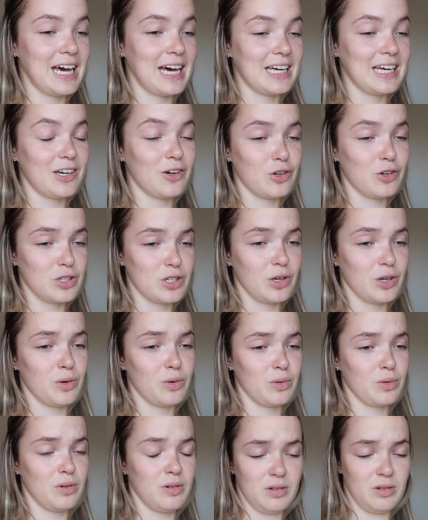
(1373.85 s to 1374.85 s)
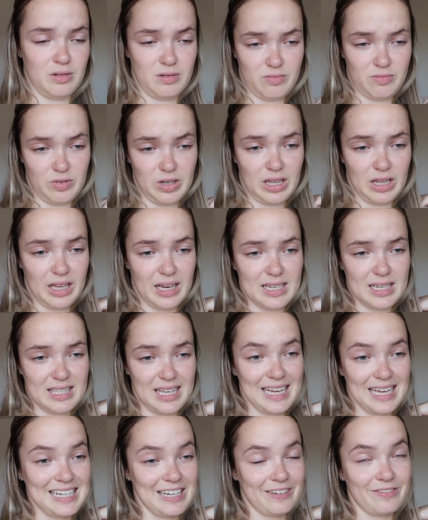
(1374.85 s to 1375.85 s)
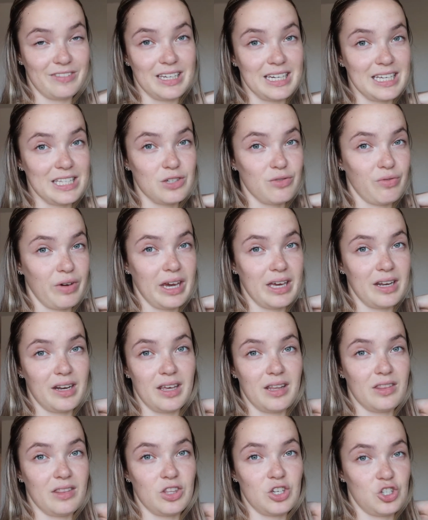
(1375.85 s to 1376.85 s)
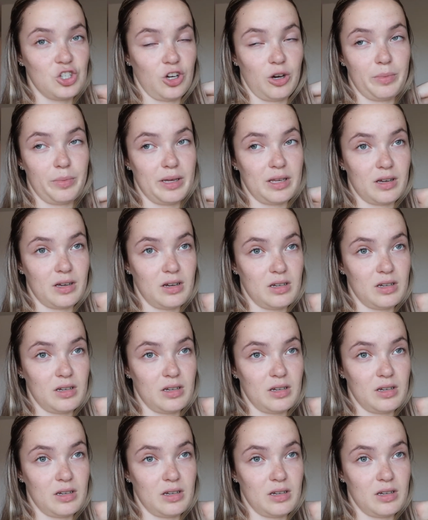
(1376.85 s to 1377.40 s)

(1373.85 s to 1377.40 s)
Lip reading: I also realise that I definitely need to rein in the shopping,